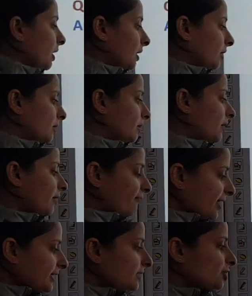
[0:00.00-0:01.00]

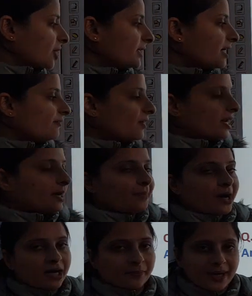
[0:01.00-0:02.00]
When Jallianwala
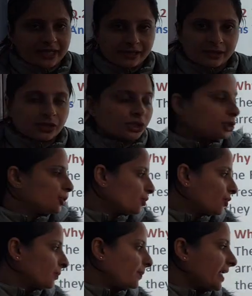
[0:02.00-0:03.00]
Bagh massacre
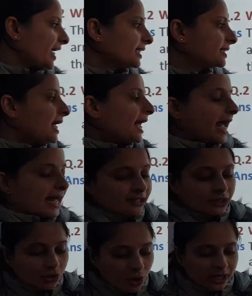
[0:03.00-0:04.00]
took place and
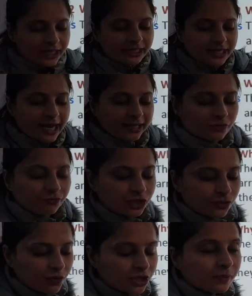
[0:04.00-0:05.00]
the Rowlatt Act,
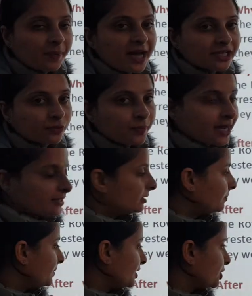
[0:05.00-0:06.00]
which was passed by the
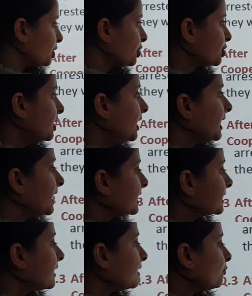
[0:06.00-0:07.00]
British,
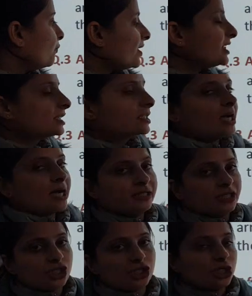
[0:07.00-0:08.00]
it convinced
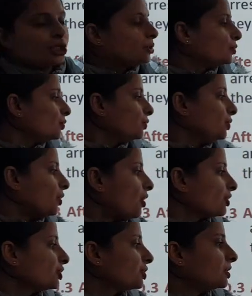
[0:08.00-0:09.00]
Gandhiji to
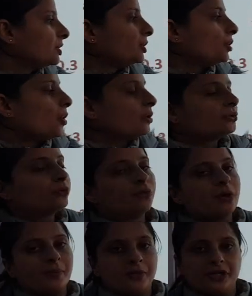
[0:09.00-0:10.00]
launch the
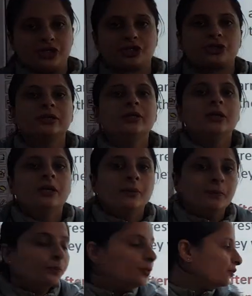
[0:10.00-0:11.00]
non-cooperation
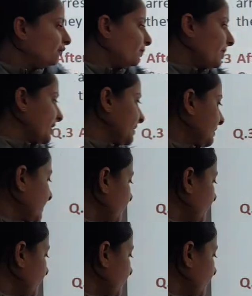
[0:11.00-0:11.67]
movement.